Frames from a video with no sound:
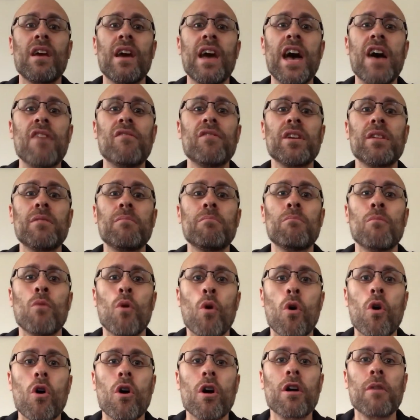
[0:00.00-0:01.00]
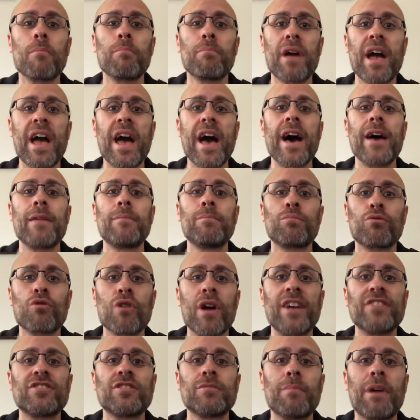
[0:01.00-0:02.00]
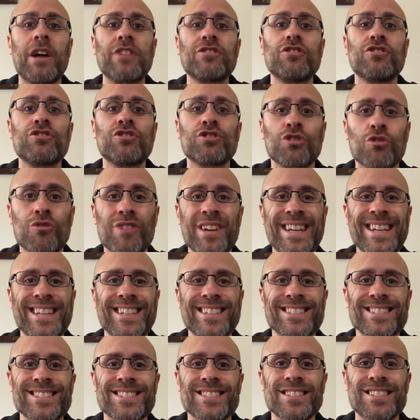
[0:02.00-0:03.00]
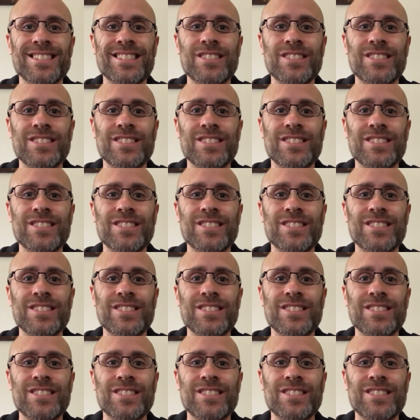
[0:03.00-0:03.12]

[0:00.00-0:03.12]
having more bad press about the screen.